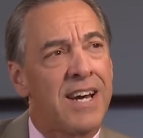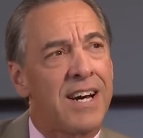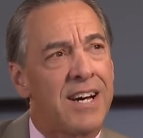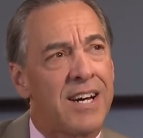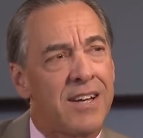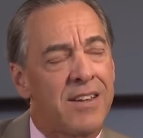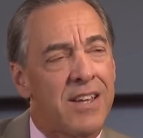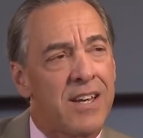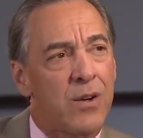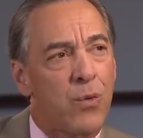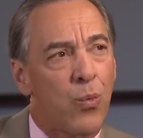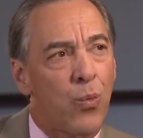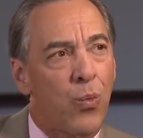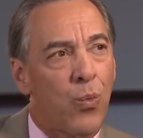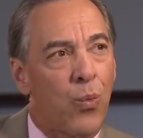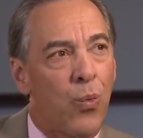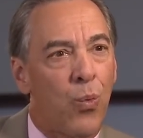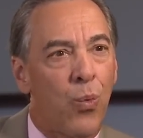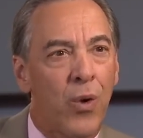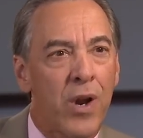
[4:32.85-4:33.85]
Uh,
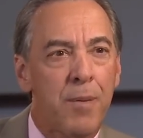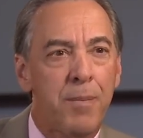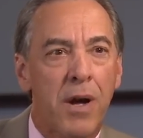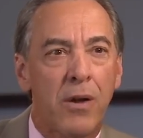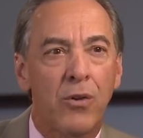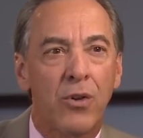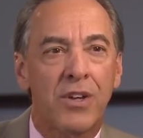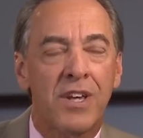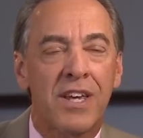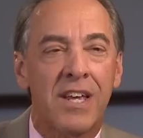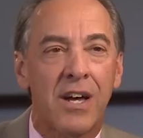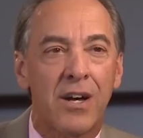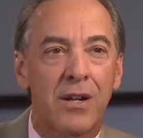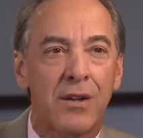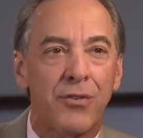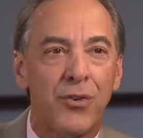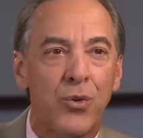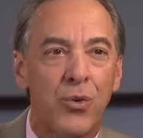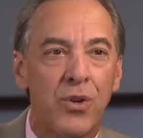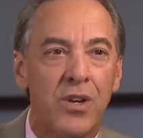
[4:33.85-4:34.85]
what about looking
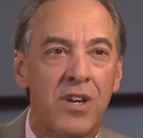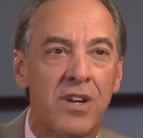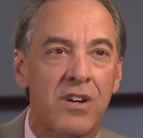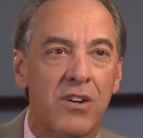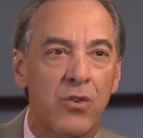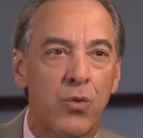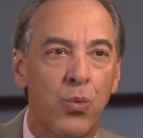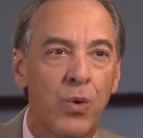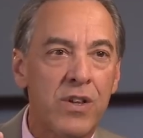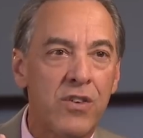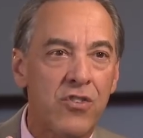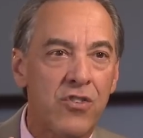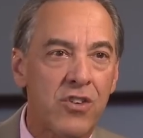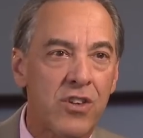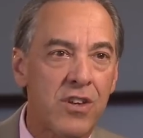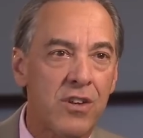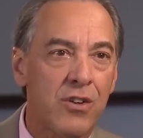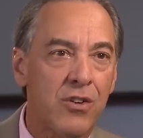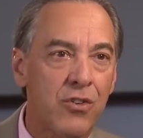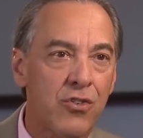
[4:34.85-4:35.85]
out a few years? What
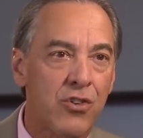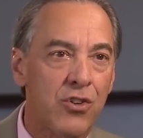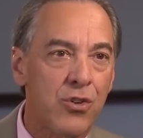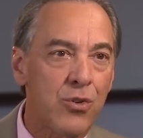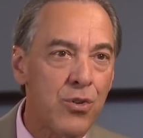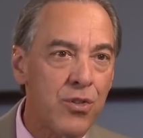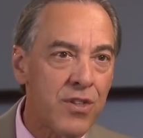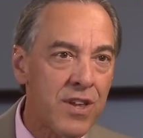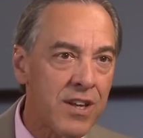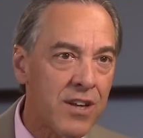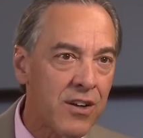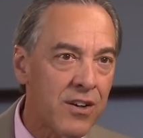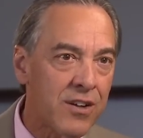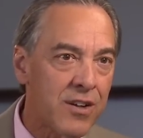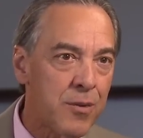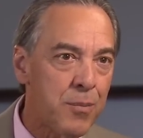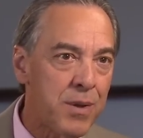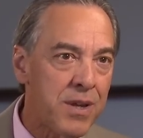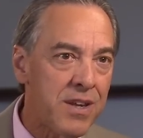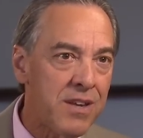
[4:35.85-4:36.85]
skills do you think are
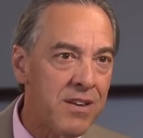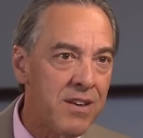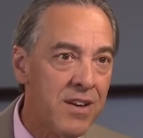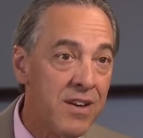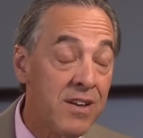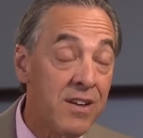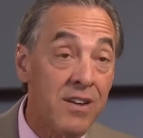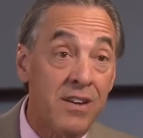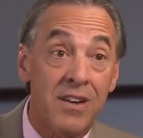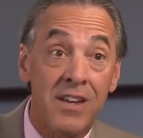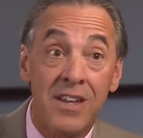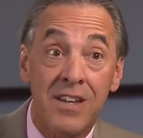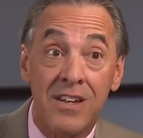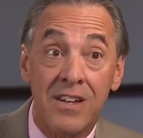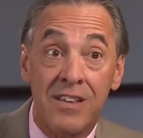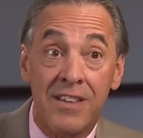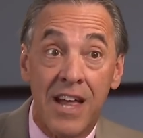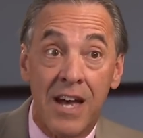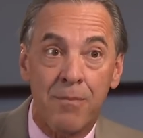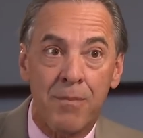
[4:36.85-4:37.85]
going to be
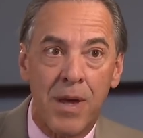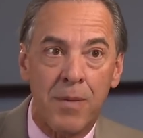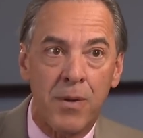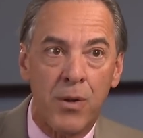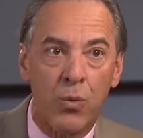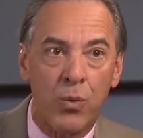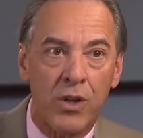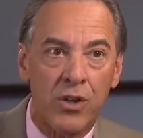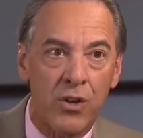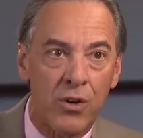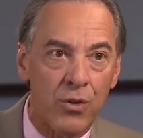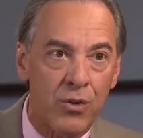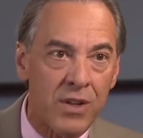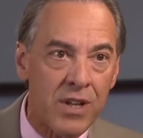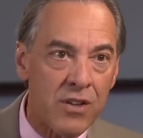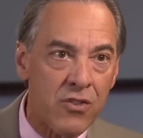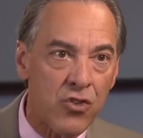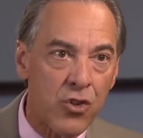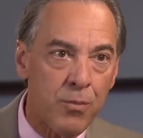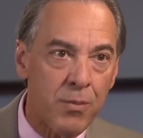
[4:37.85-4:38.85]
needed that maybe we don't
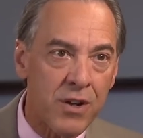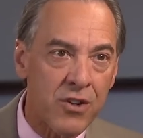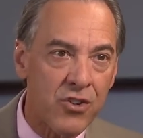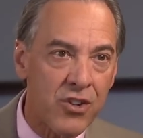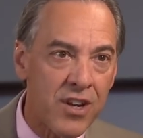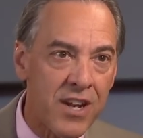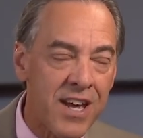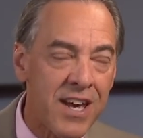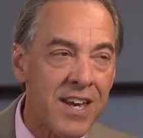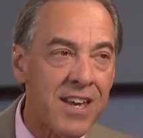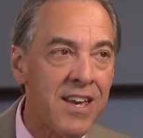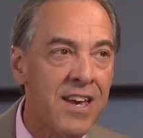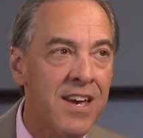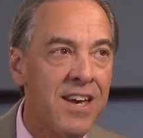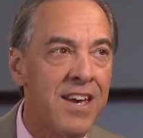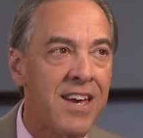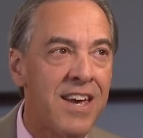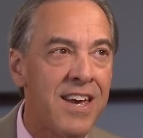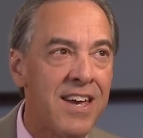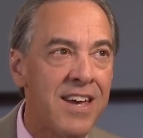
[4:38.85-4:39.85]
need so much today,
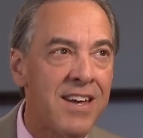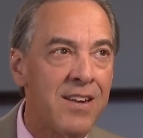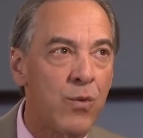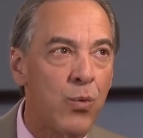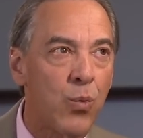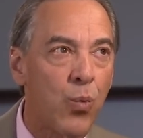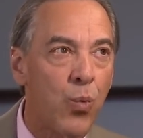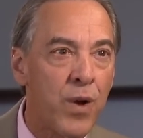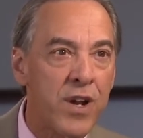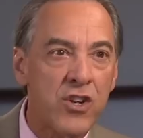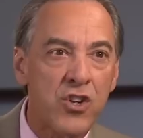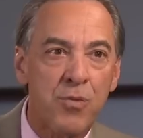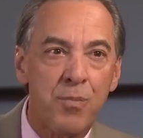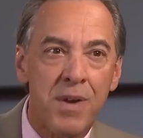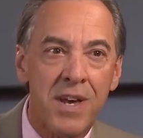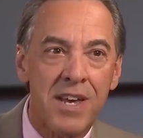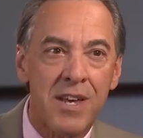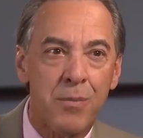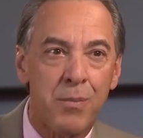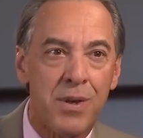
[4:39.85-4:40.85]
and which
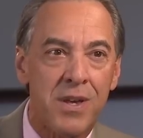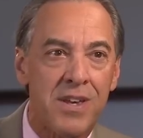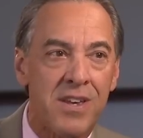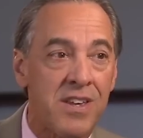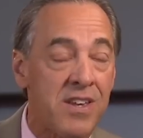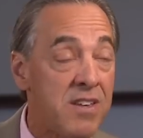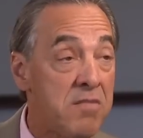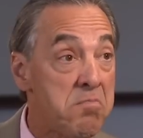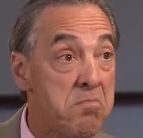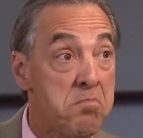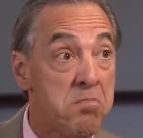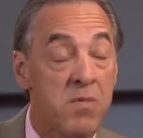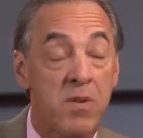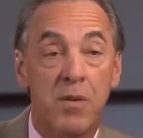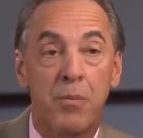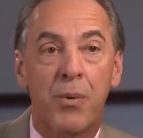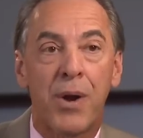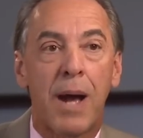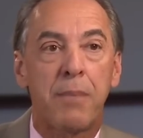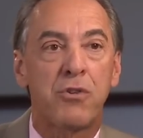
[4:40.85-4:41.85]
may be
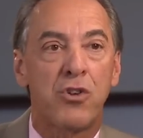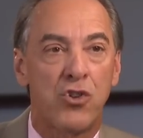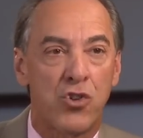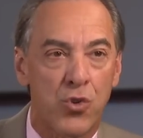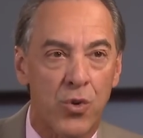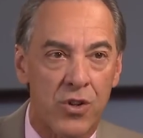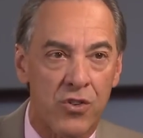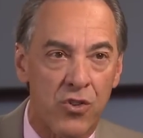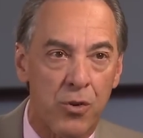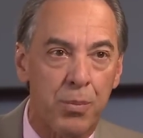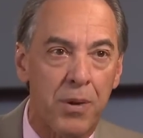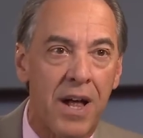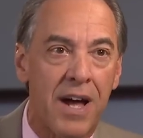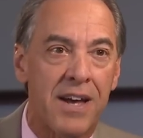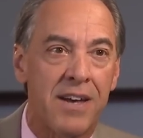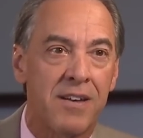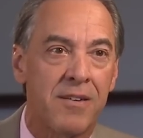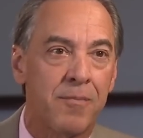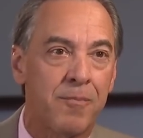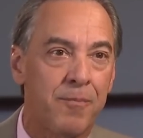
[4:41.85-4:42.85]
perhaps in short
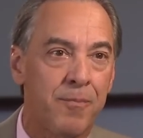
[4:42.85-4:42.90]
supply?